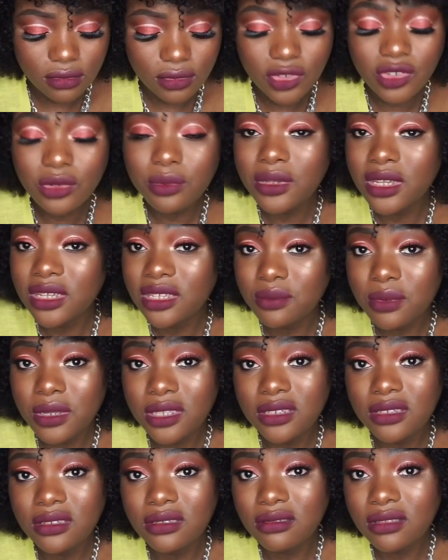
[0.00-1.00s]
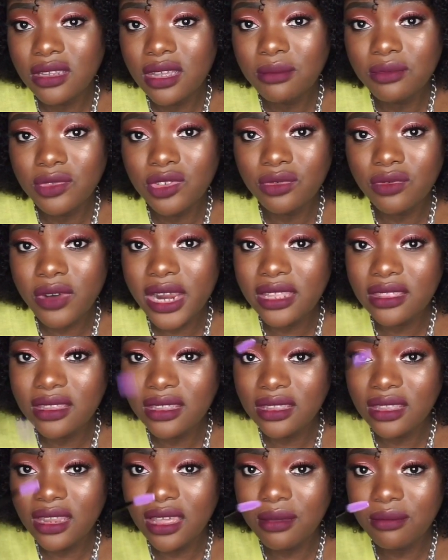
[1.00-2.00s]
to be expecting them to write
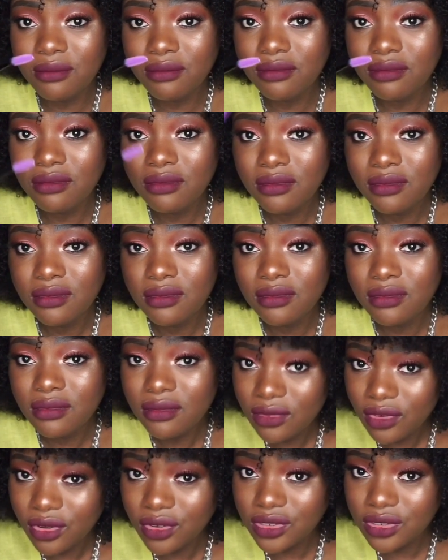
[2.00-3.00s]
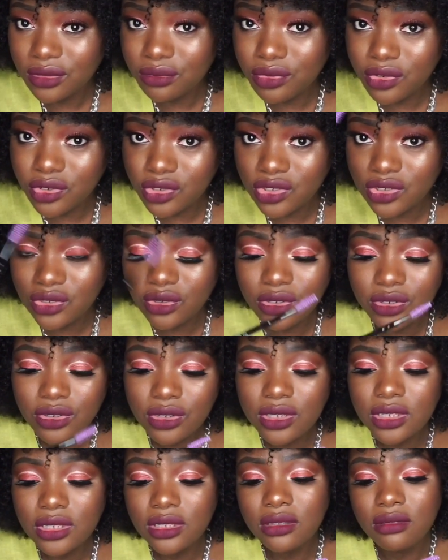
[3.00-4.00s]
the name on the brush, not
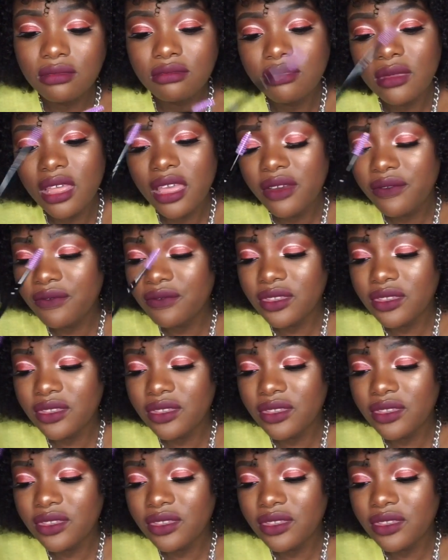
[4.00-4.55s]
just F